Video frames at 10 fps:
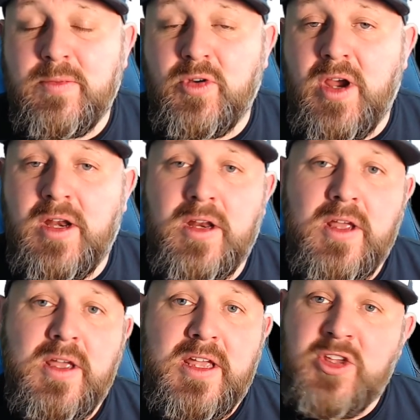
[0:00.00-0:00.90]
graded,
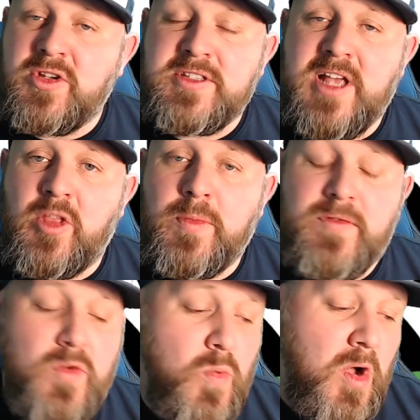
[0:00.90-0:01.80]
and you can sell them if
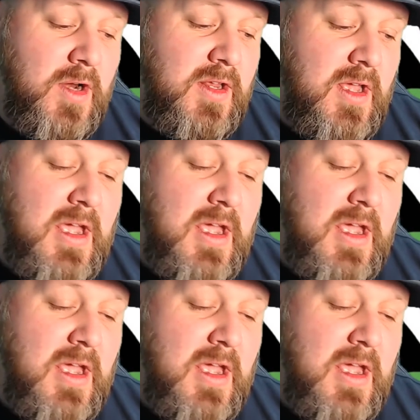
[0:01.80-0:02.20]
you want.